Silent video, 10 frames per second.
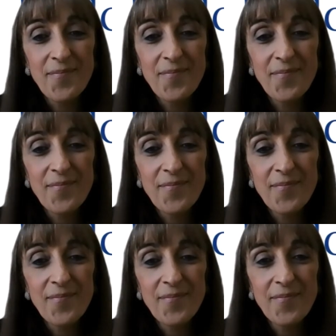
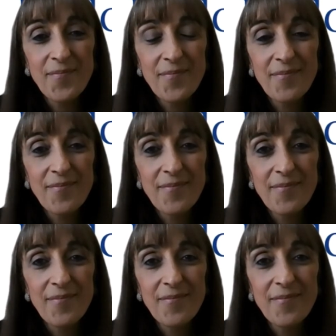
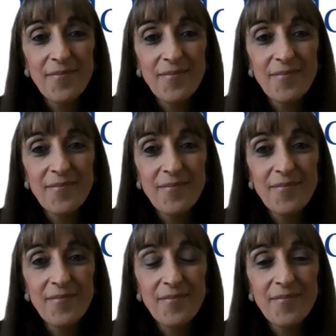
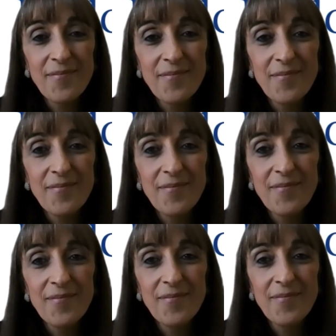
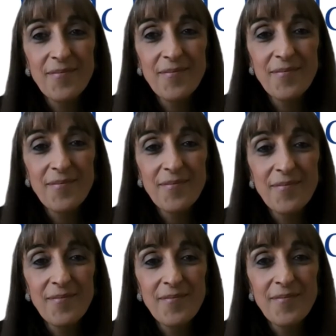
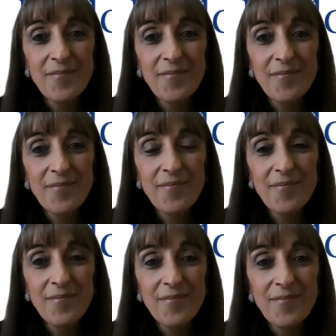
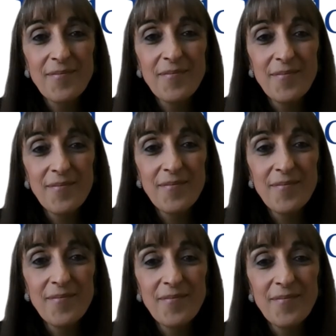
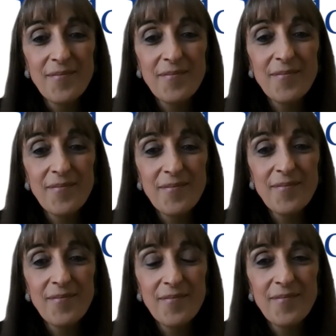
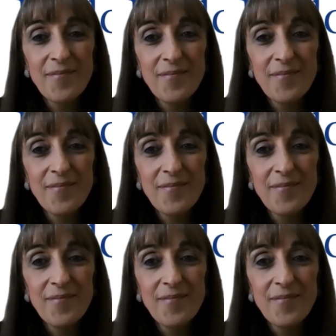The person shown says nothing.